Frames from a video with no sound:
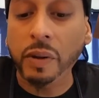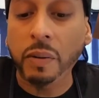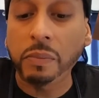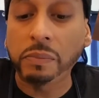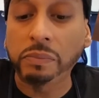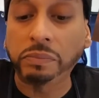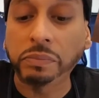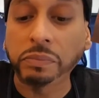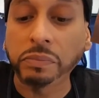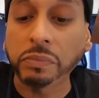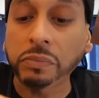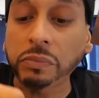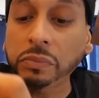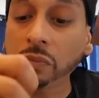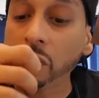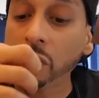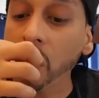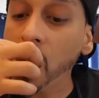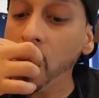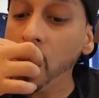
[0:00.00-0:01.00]

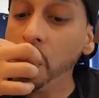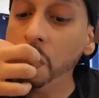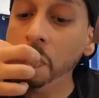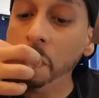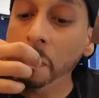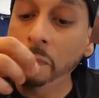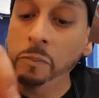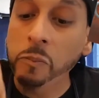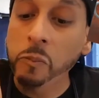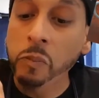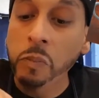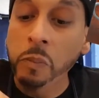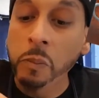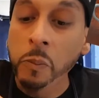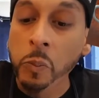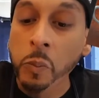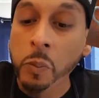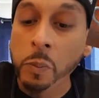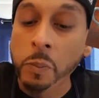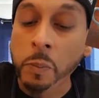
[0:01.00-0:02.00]

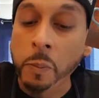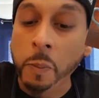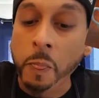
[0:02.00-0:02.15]
Nothing is said.